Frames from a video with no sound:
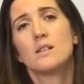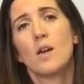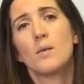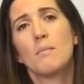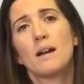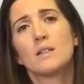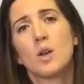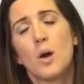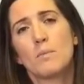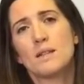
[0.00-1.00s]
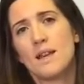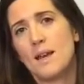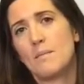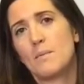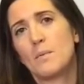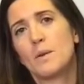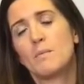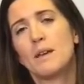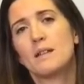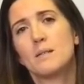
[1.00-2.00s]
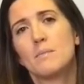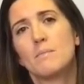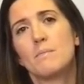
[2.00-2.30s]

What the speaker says: So my top tip would be to